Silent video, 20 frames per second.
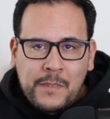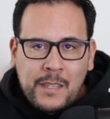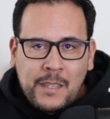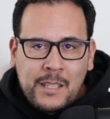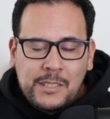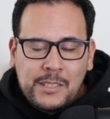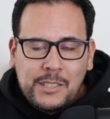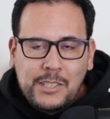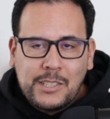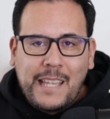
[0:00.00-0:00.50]

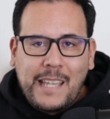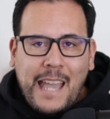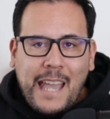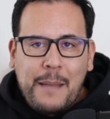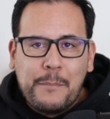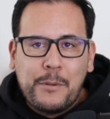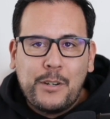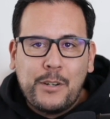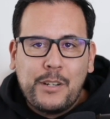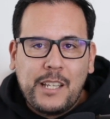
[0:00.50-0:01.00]

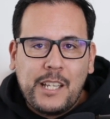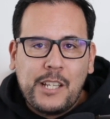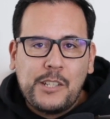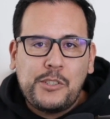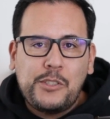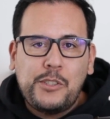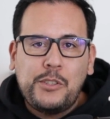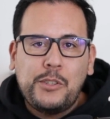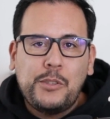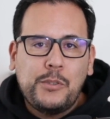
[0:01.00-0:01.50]
scammer
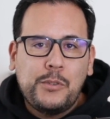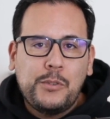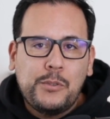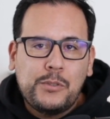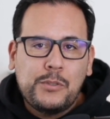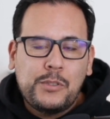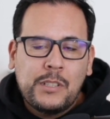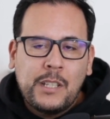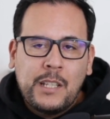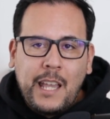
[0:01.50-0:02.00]

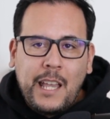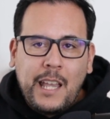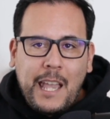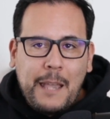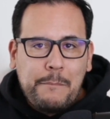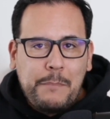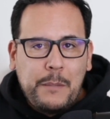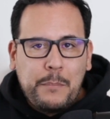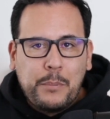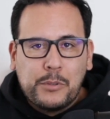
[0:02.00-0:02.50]
issues
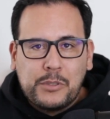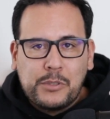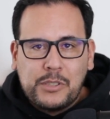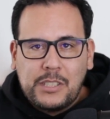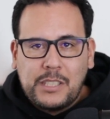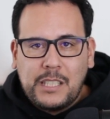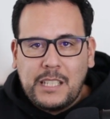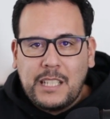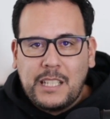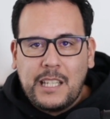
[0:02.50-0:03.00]
and people
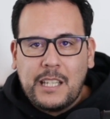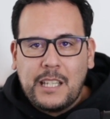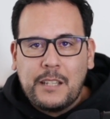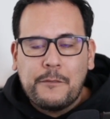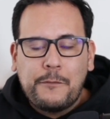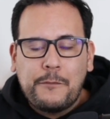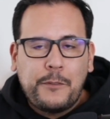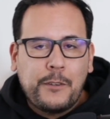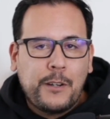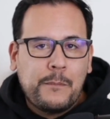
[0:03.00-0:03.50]

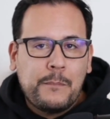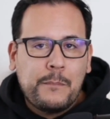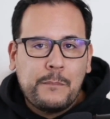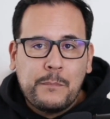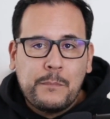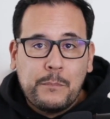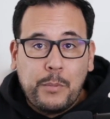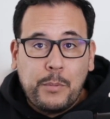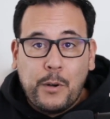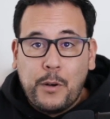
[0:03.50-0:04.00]
stealing from
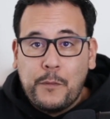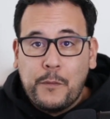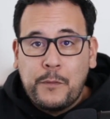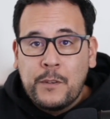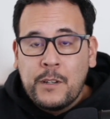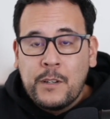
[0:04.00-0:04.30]
both